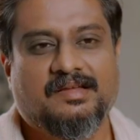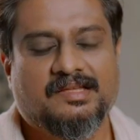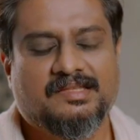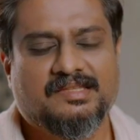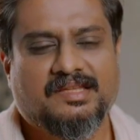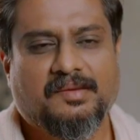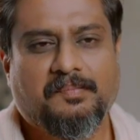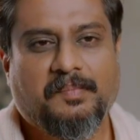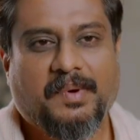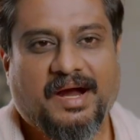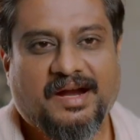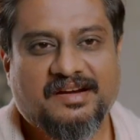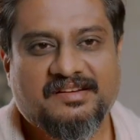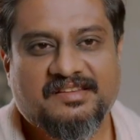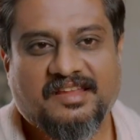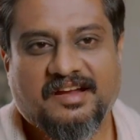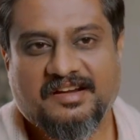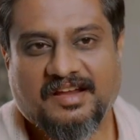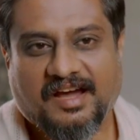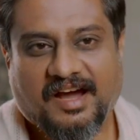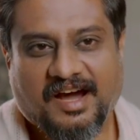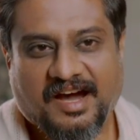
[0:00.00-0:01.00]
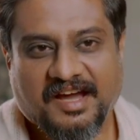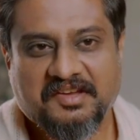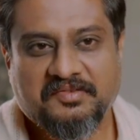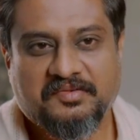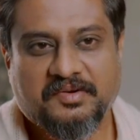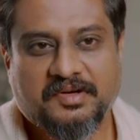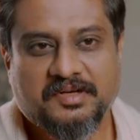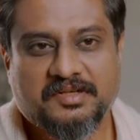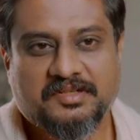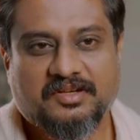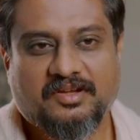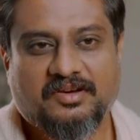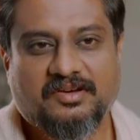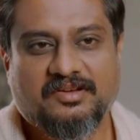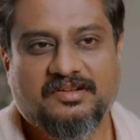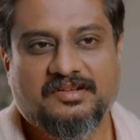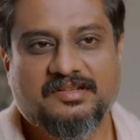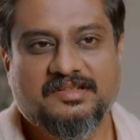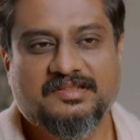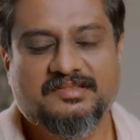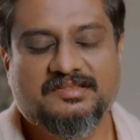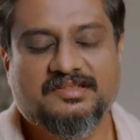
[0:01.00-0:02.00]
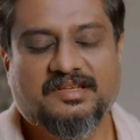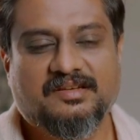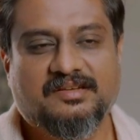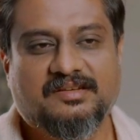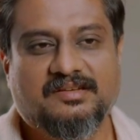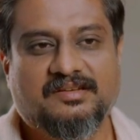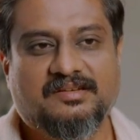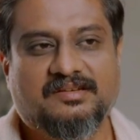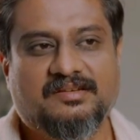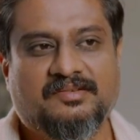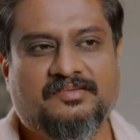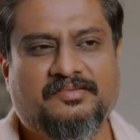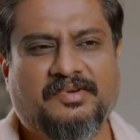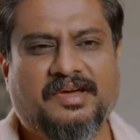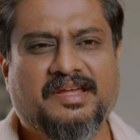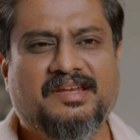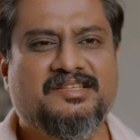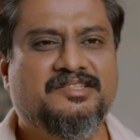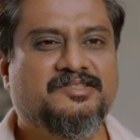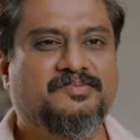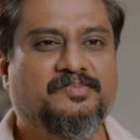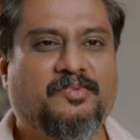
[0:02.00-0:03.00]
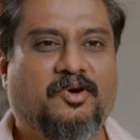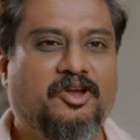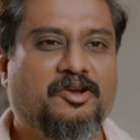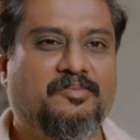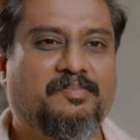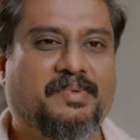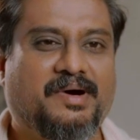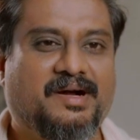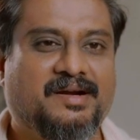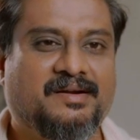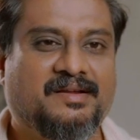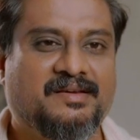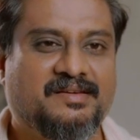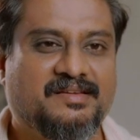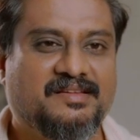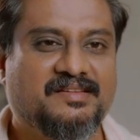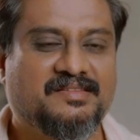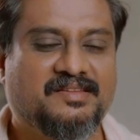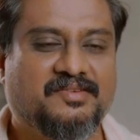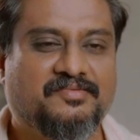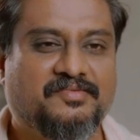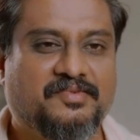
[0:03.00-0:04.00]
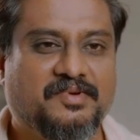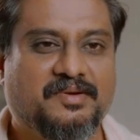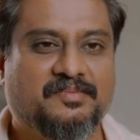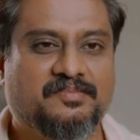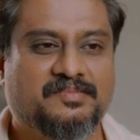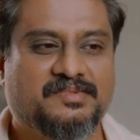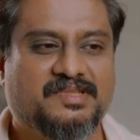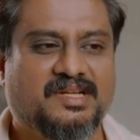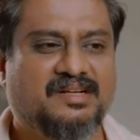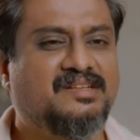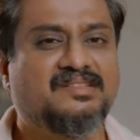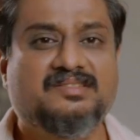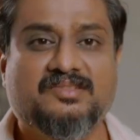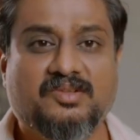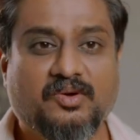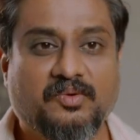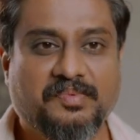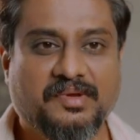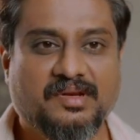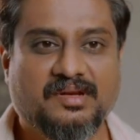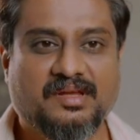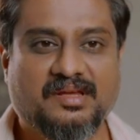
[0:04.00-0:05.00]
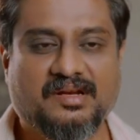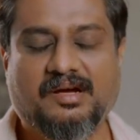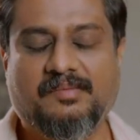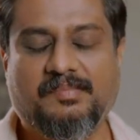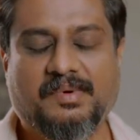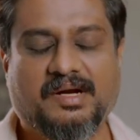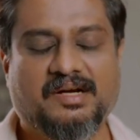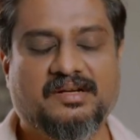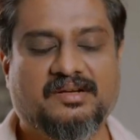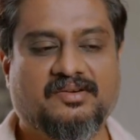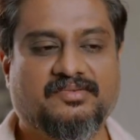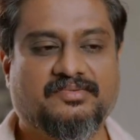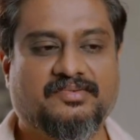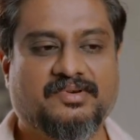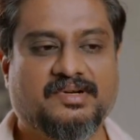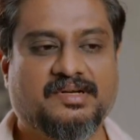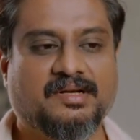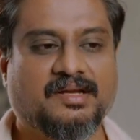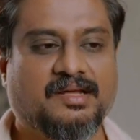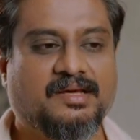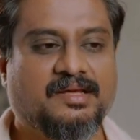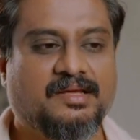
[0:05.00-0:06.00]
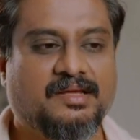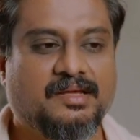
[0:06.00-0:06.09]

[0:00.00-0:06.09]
The part that I worked on is a very small part in the film, the dystopian era part of it.